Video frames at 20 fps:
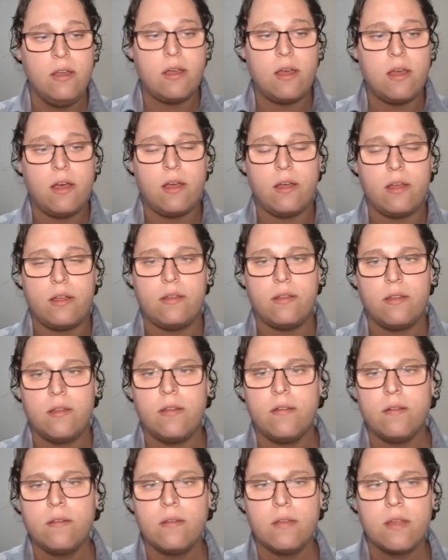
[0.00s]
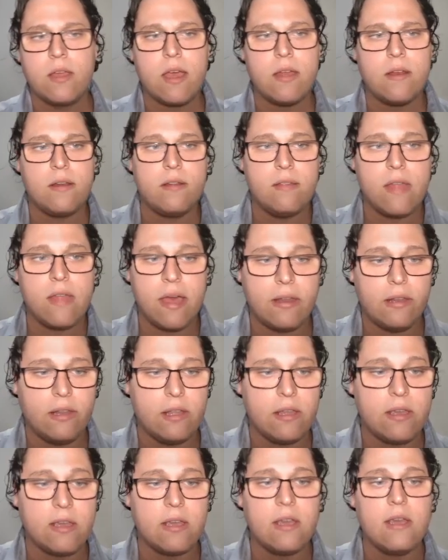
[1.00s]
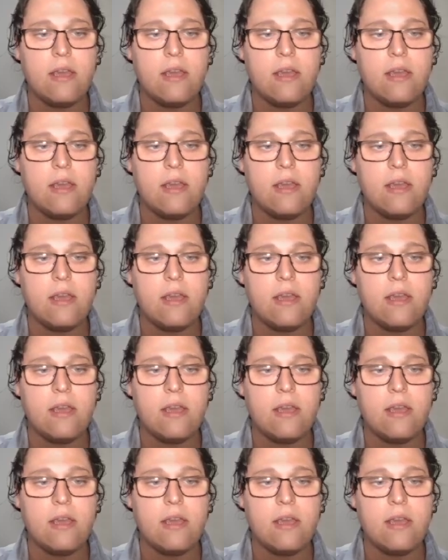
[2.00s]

Uh, again, that link